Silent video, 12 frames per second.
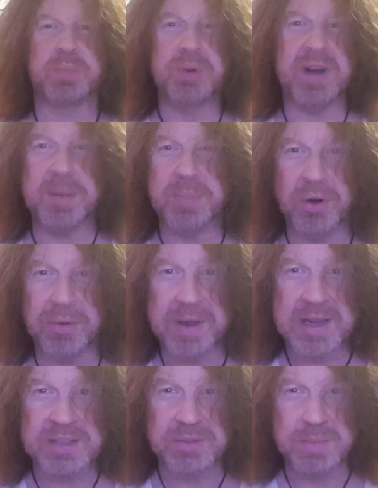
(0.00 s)
pretty
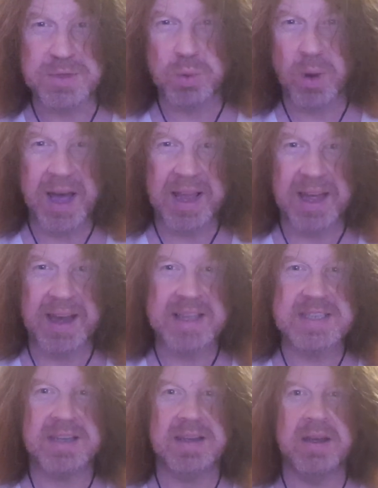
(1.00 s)
boys from
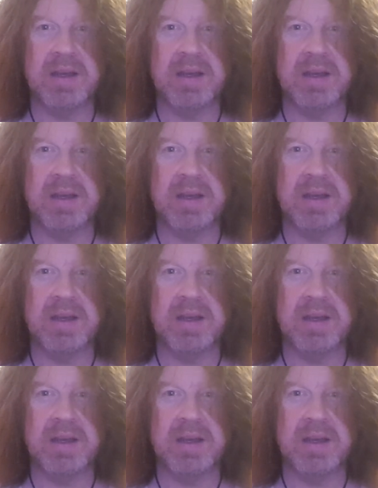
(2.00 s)
Twilight